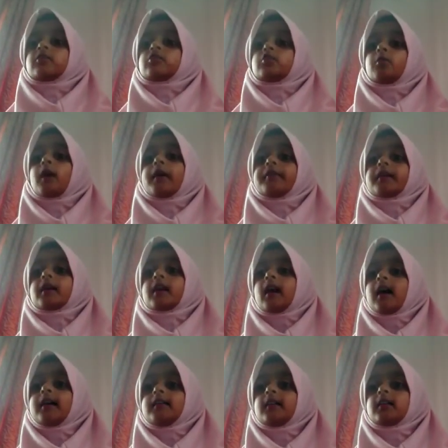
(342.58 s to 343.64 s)
to other
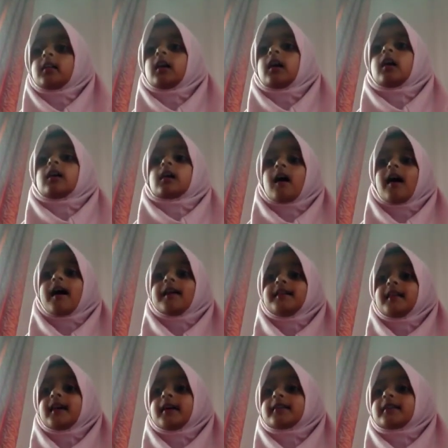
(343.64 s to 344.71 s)
kindness.
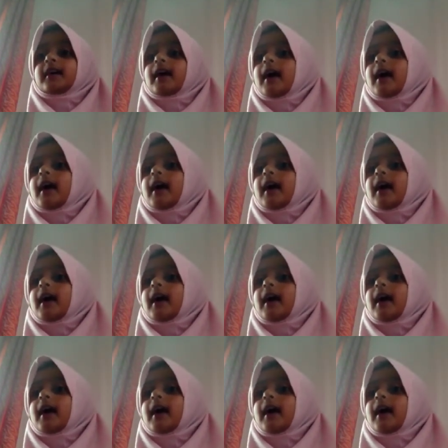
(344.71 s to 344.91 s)
Kindness